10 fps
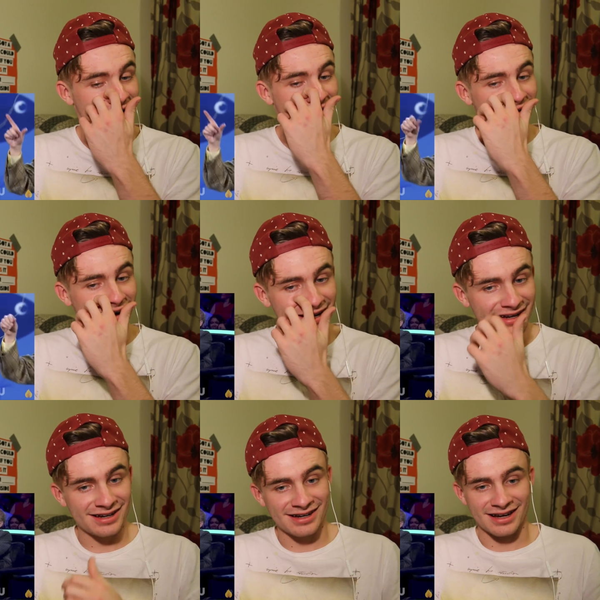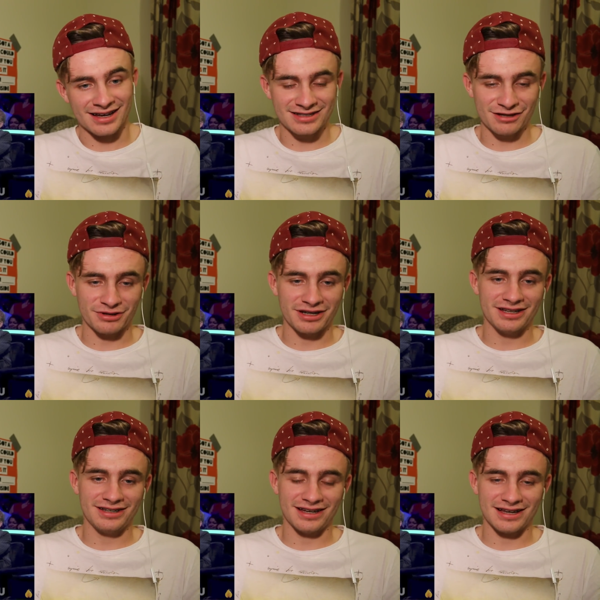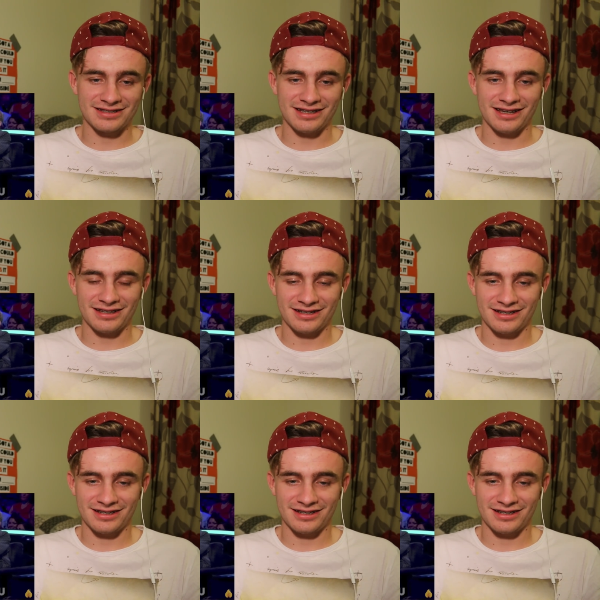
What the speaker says: All right. I see what it did. I see it.